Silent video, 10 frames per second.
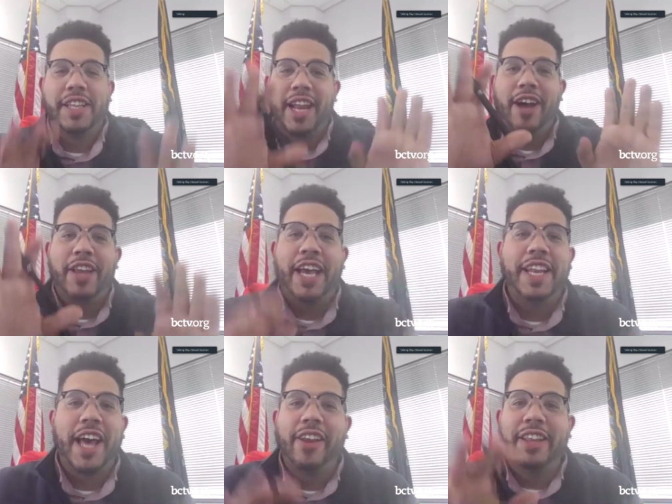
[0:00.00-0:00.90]
and then I'll
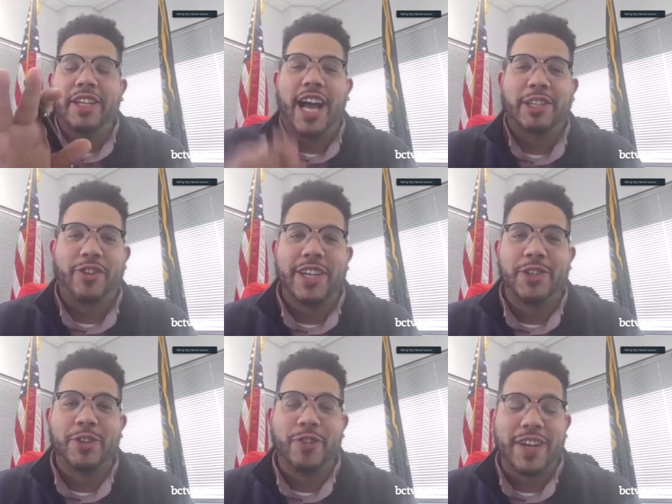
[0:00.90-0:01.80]
and I'll let the doctor
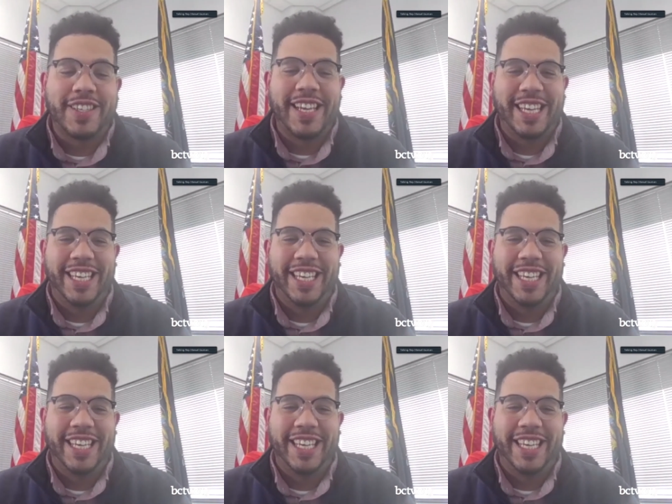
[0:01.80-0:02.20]
answer the rest.